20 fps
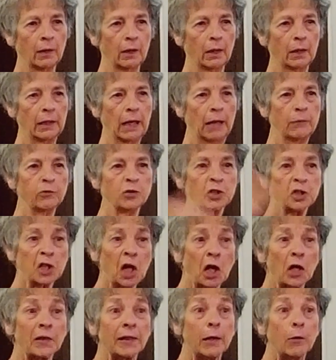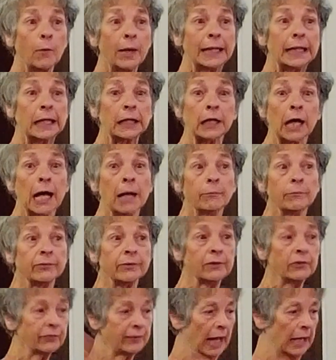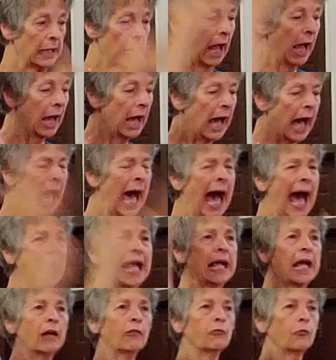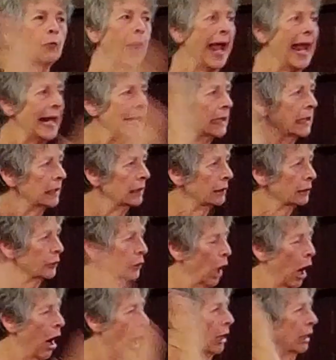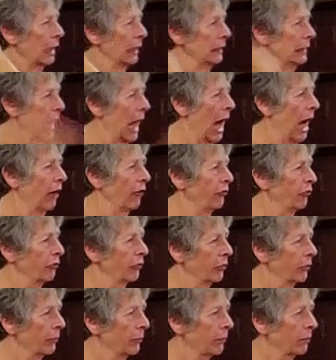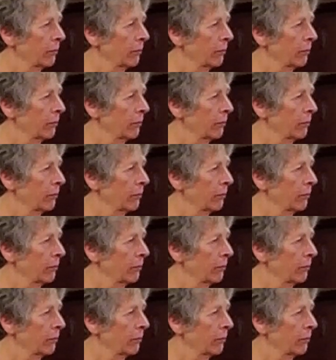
And I'm sure that when He comes, He said, I have waited long enough.